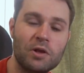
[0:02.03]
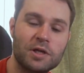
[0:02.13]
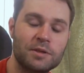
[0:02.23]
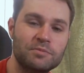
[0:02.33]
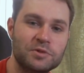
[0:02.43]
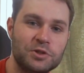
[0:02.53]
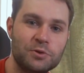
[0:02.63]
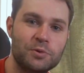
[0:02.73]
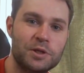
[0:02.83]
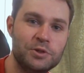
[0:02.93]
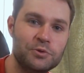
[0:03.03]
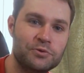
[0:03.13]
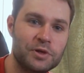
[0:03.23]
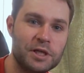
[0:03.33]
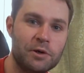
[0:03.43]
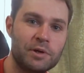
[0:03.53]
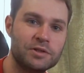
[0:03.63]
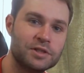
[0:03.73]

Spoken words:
Welcome to a new video,